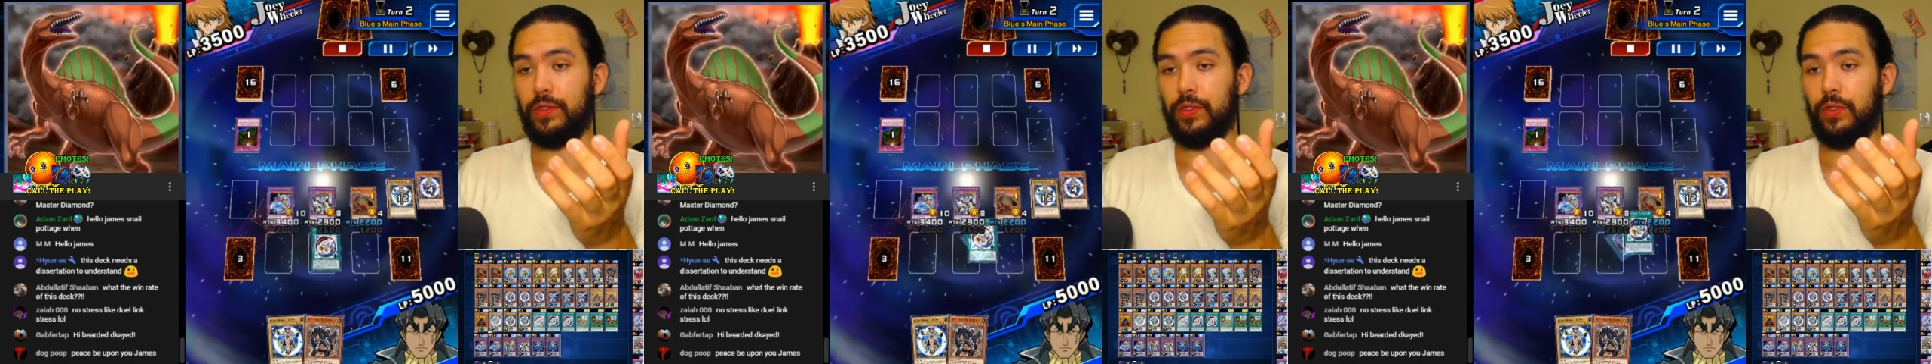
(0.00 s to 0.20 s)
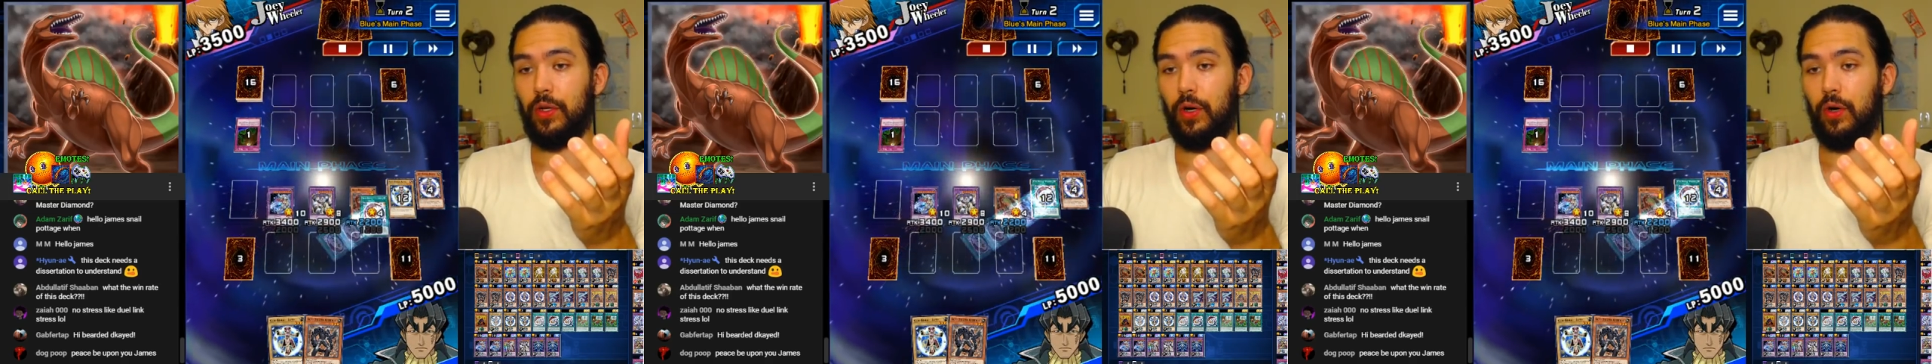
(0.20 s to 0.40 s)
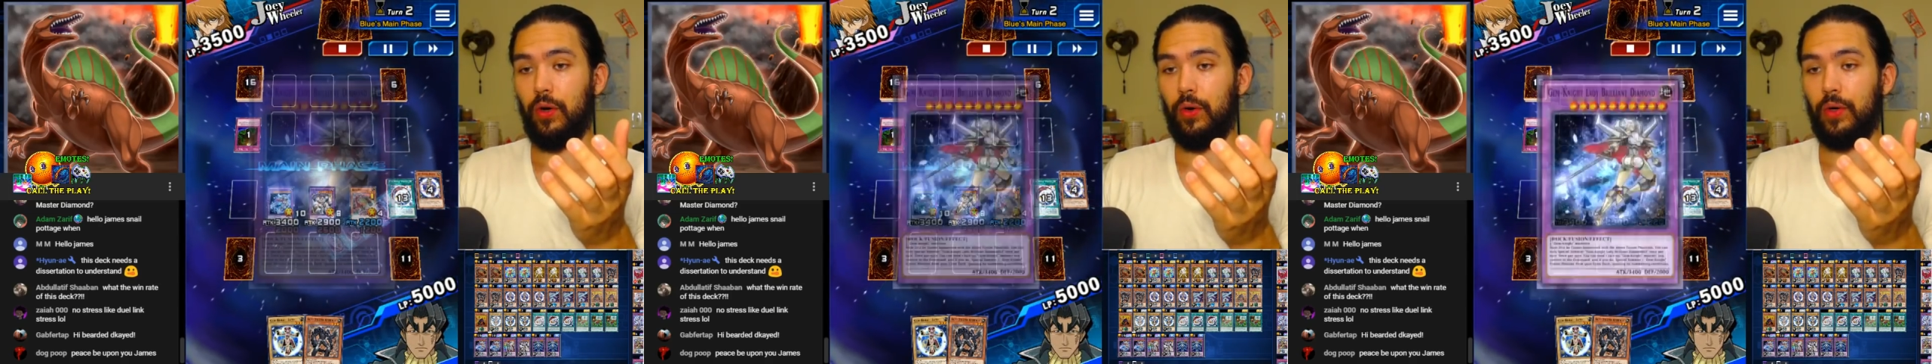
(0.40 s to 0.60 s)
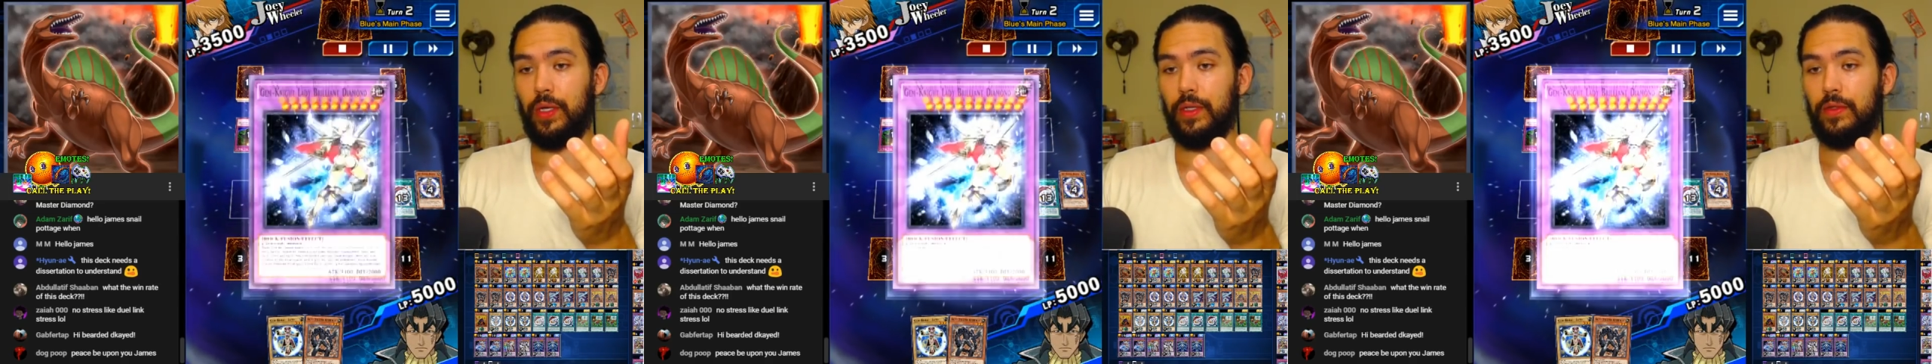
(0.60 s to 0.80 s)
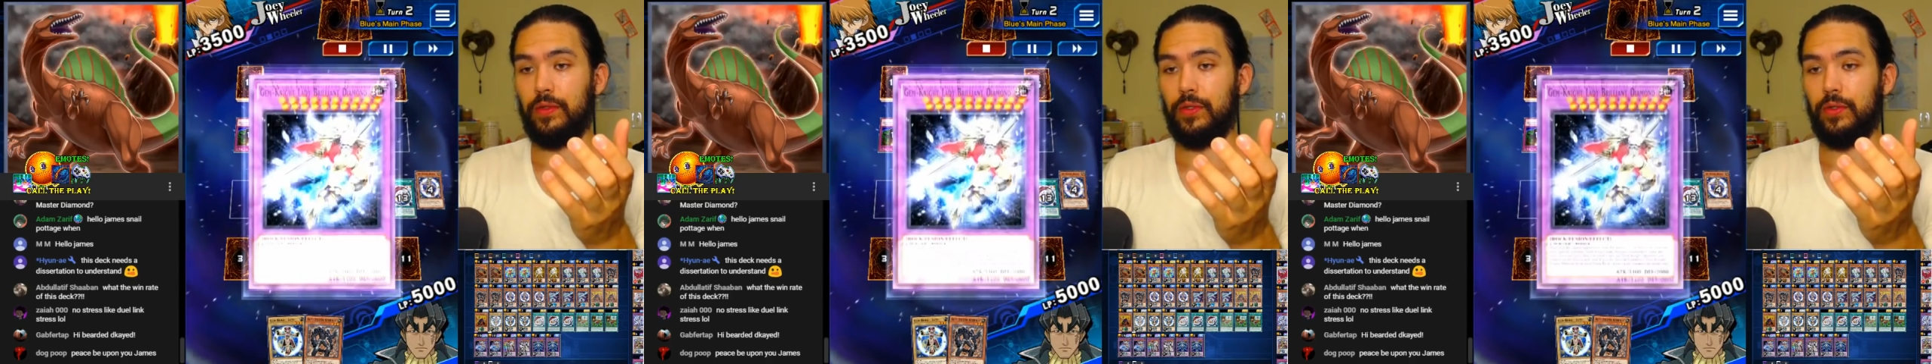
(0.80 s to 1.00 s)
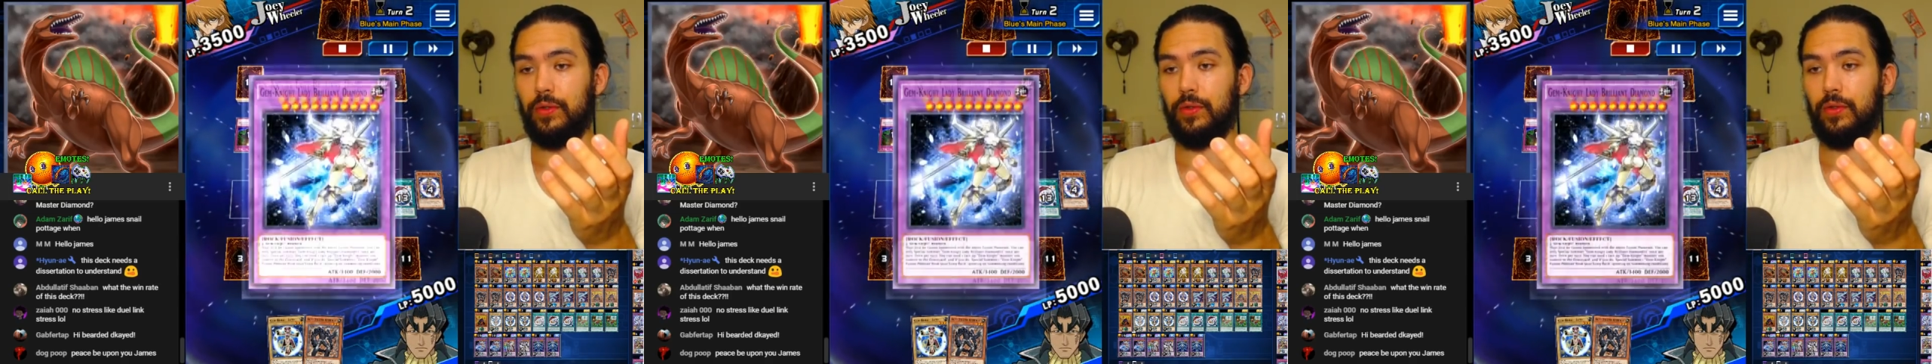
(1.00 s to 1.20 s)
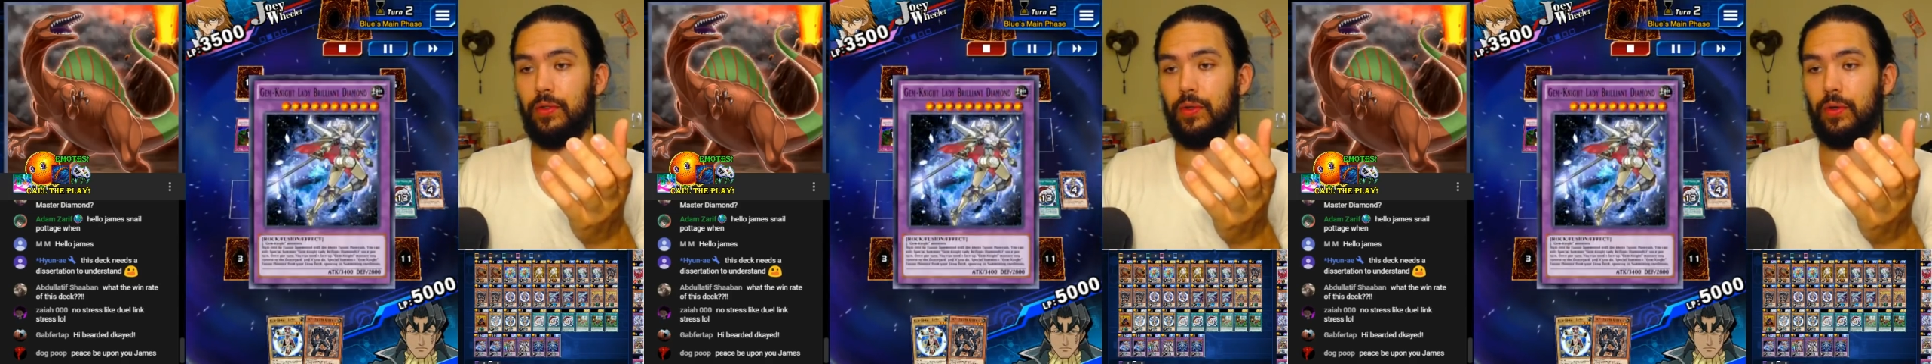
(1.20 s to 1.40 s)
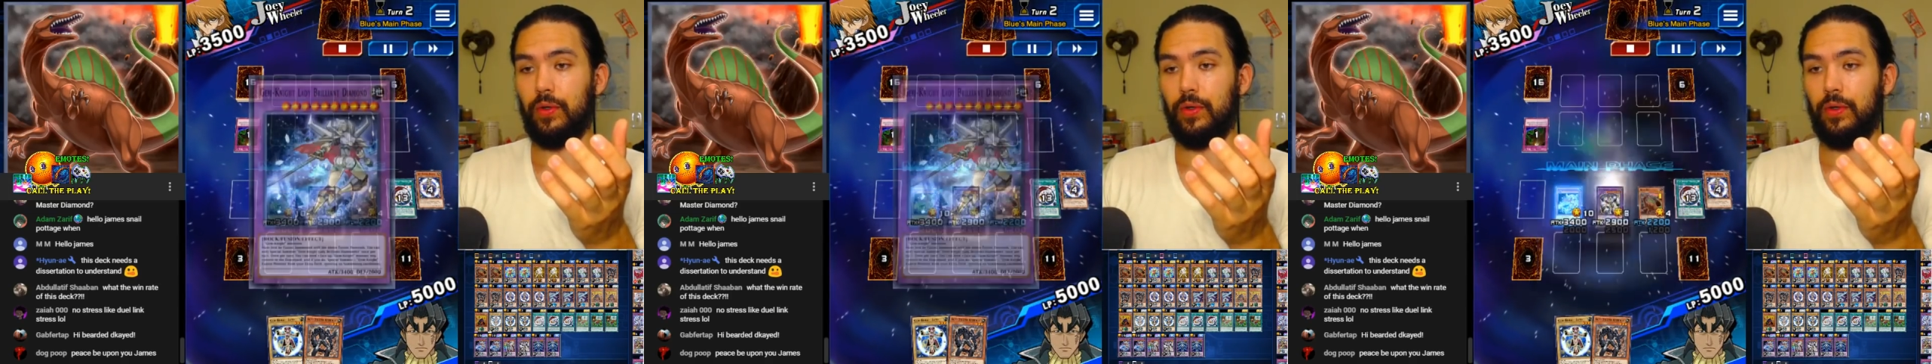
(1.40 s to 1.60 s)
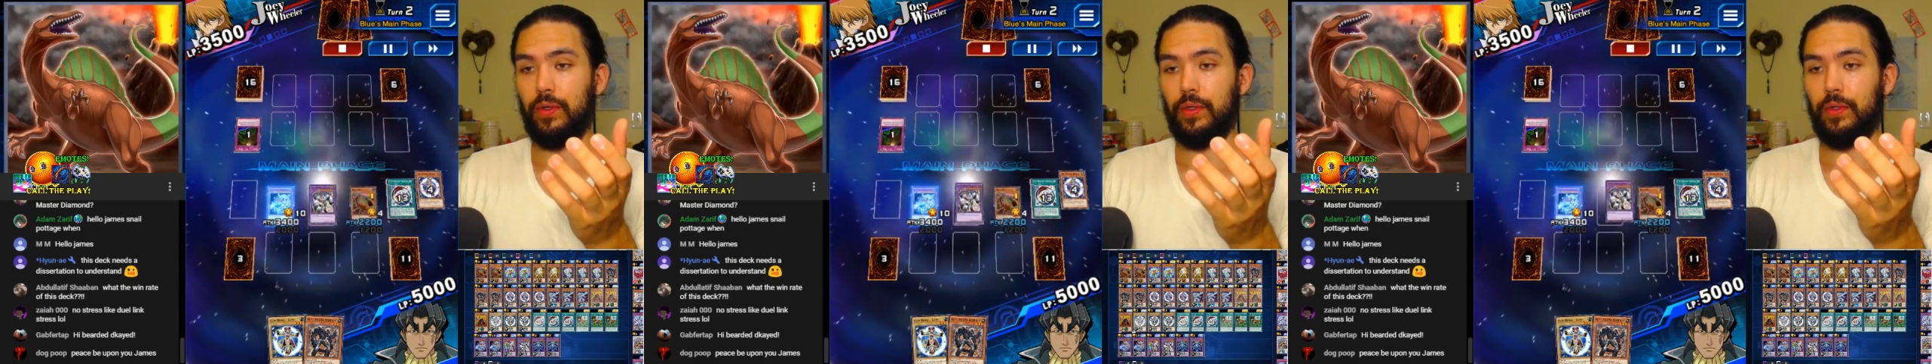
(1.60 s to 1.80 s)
to go into your,